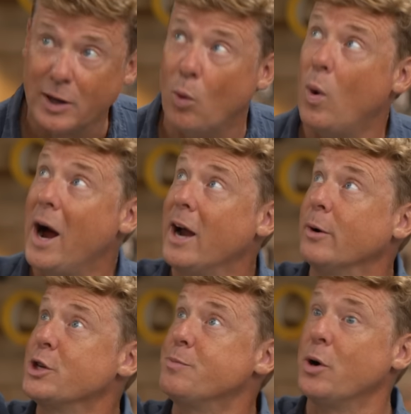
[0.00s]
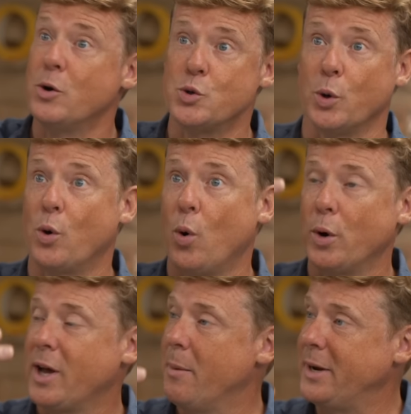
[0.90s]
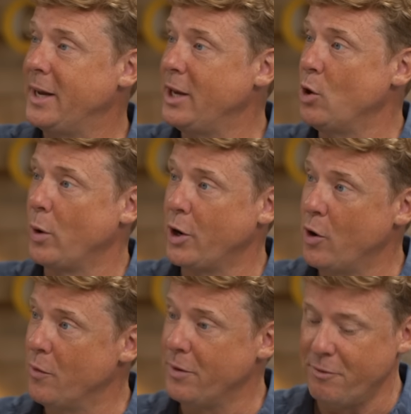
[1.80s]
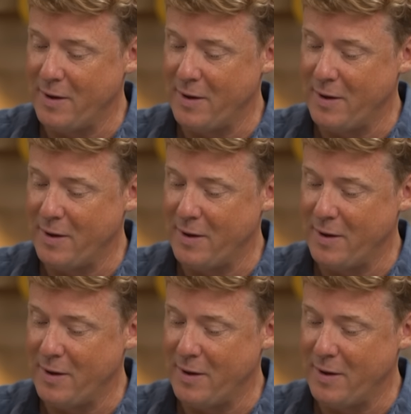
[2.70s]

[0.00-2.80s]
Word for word: you've got a wire exposed or a cord coming in and you want to know if the